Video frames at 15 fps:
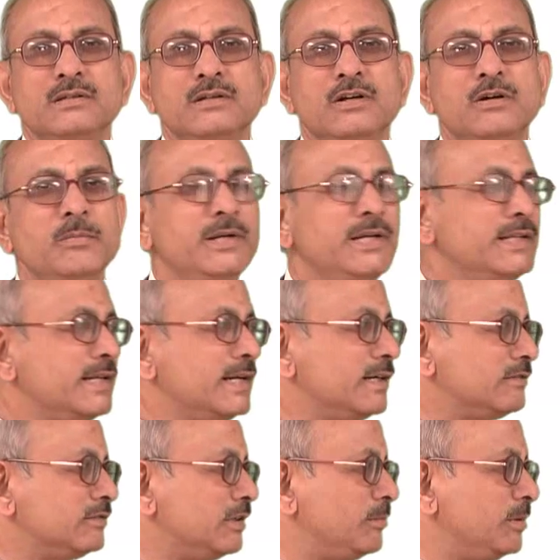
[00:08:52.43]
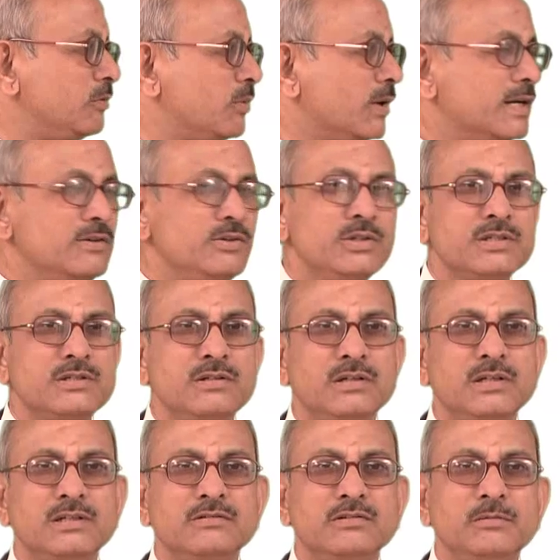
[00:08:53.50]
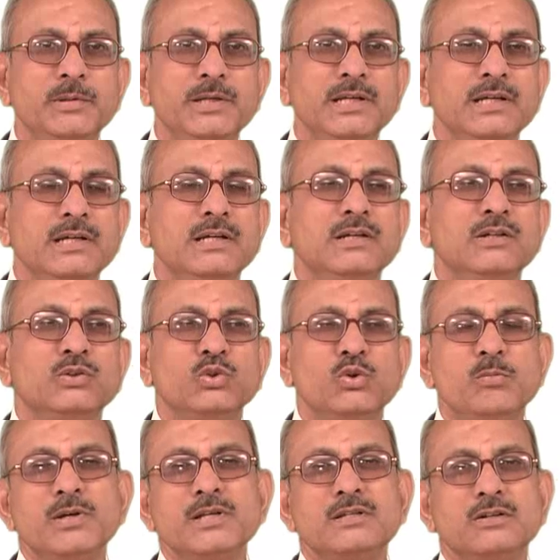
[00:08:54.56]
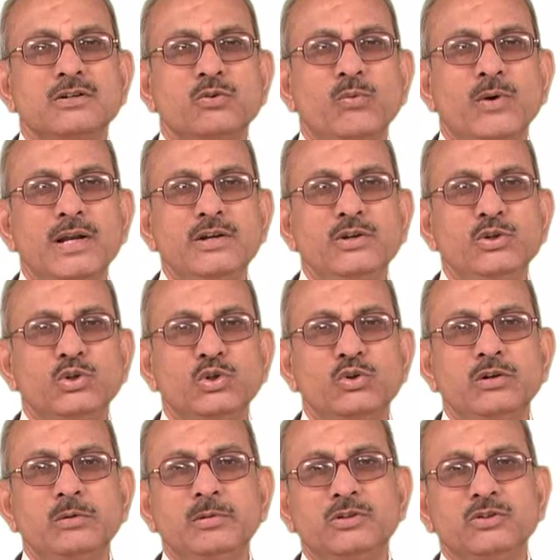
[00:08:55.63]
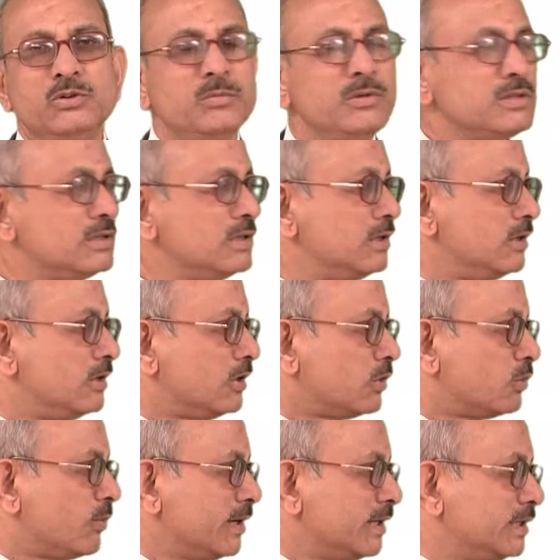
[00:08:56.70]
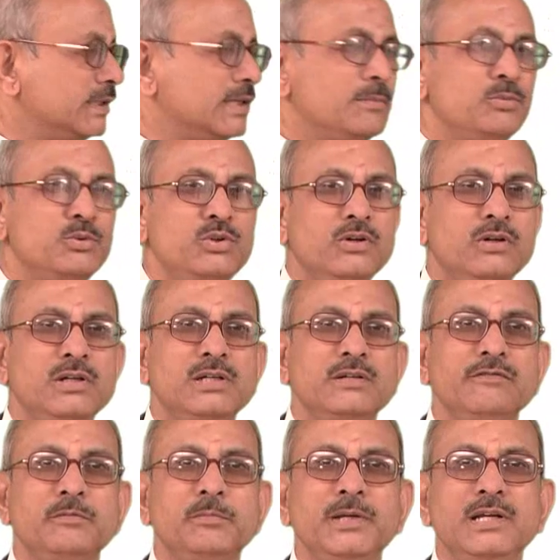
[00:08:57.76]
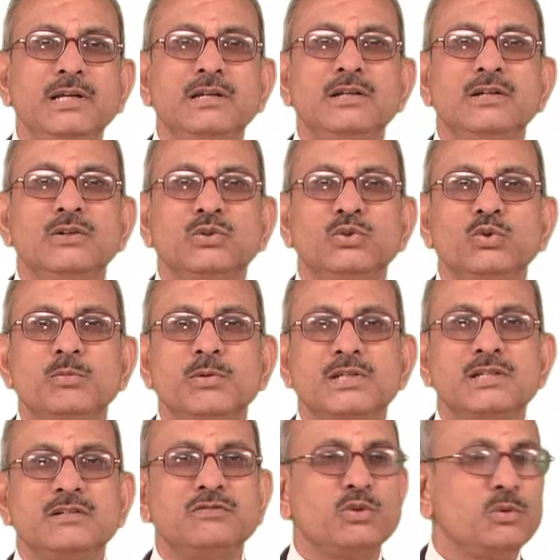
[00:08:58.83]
Normally the rates will be 1 US dollars will be so much, or 1 euro will be so much, or 1 Singapore dollar will be so much of